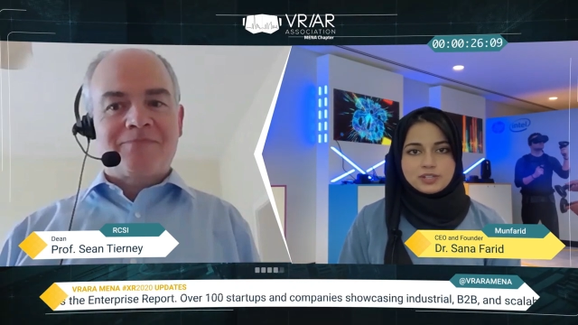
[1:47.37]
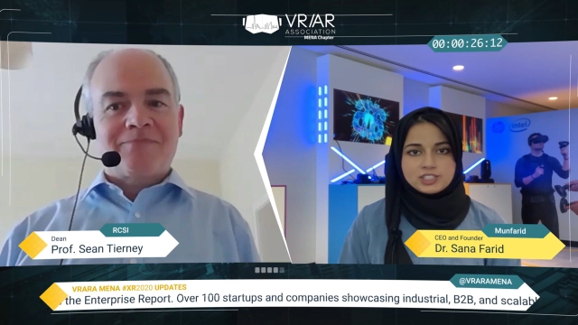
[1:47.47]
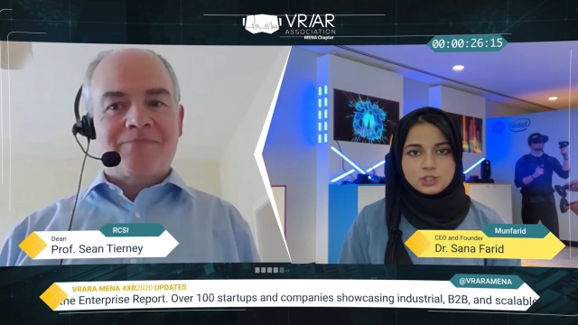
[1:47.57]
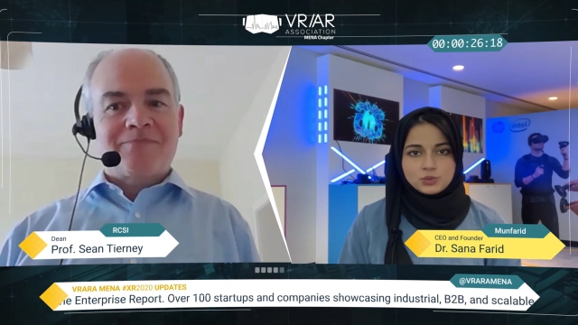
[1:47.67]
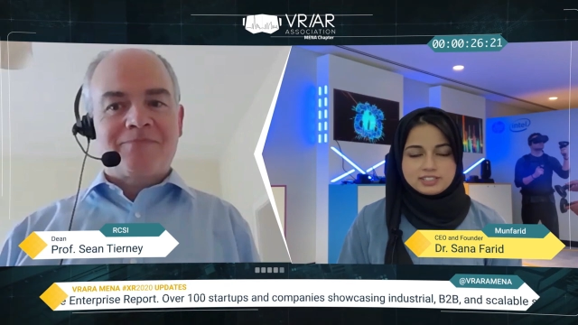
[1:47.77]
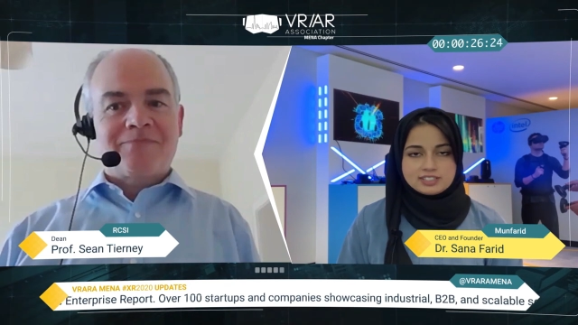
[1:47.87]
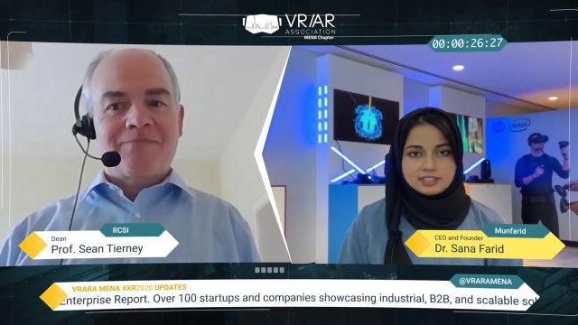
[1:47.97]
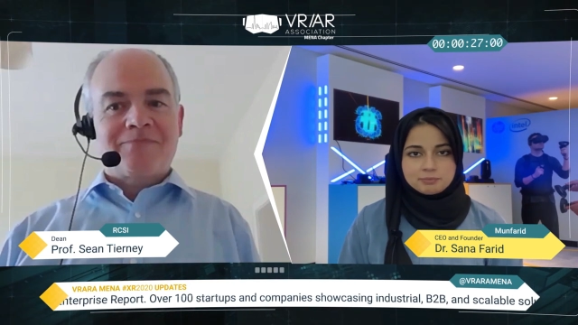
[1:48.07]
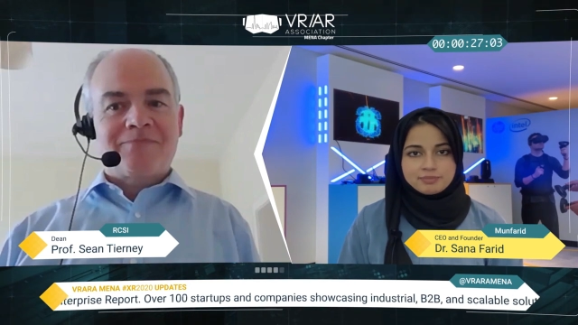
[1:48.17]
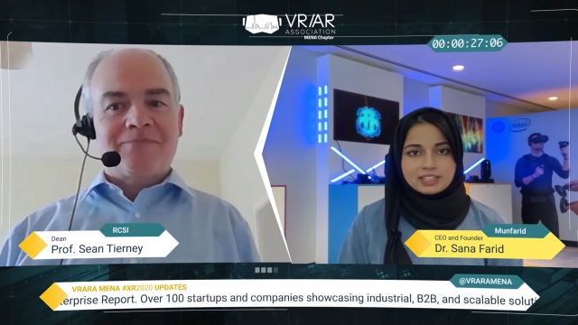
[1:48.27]

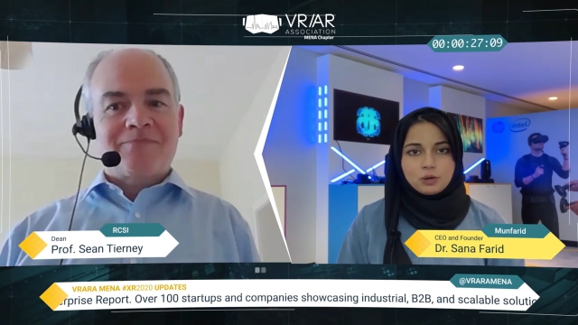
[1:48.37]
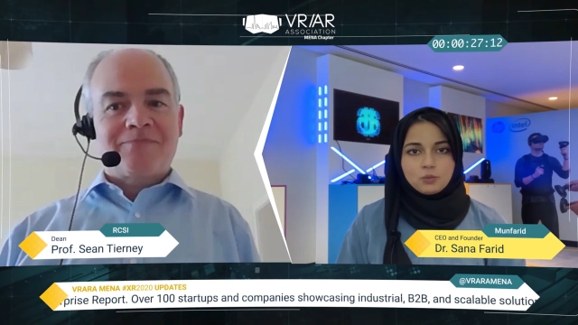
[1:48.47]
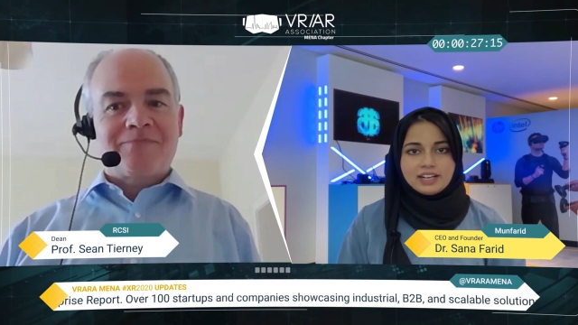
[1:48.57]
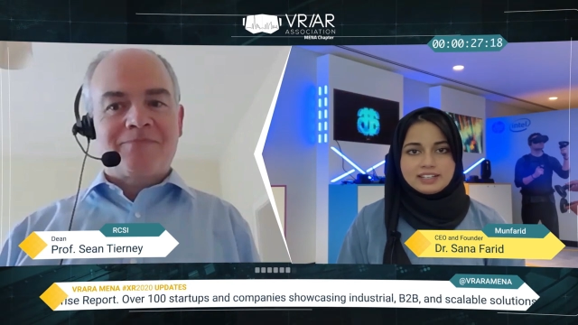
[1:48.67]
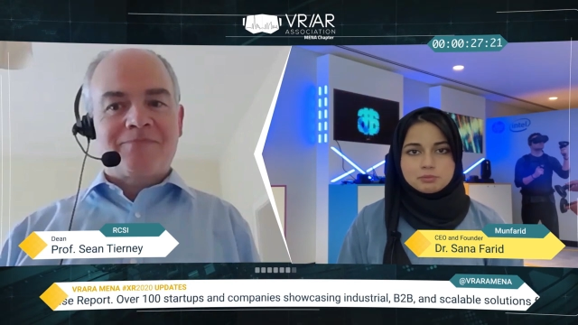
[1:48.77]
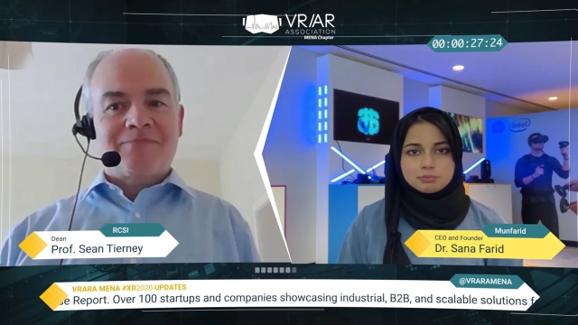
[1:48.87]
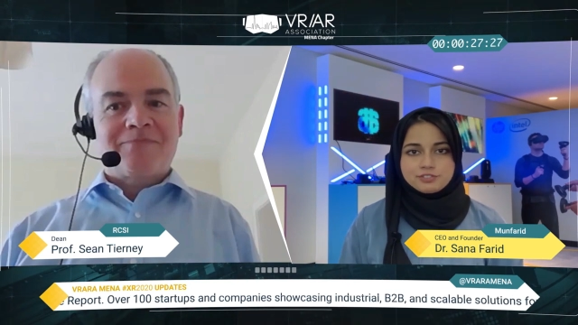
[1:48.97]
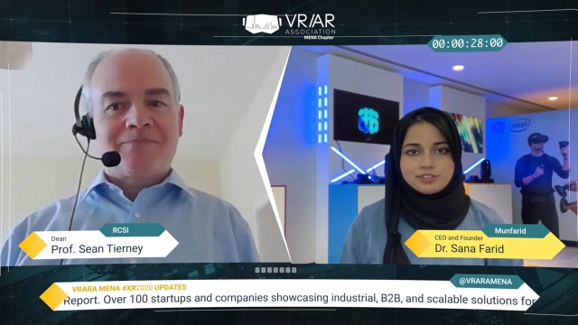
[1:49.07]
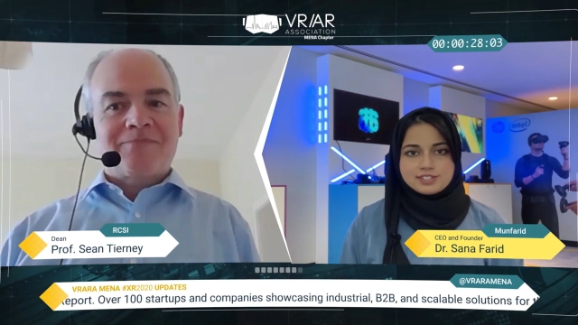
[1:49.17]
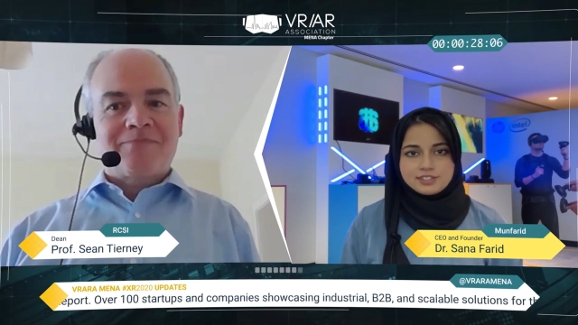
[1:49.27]
Speaker 1: 2020. Welcome,
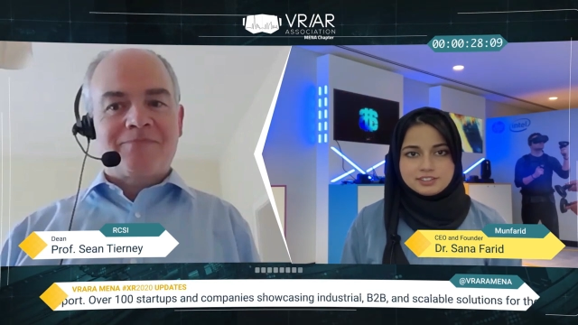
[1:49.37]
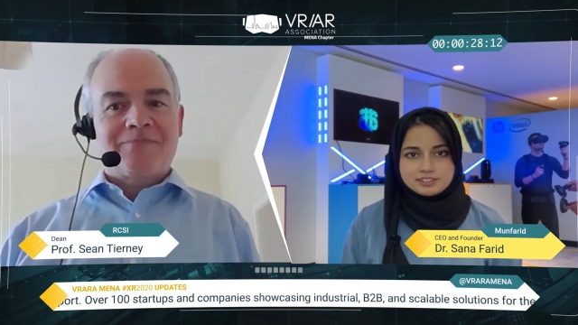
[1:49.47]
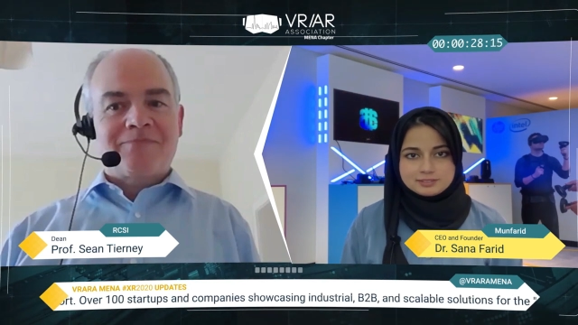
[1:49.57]
Professor.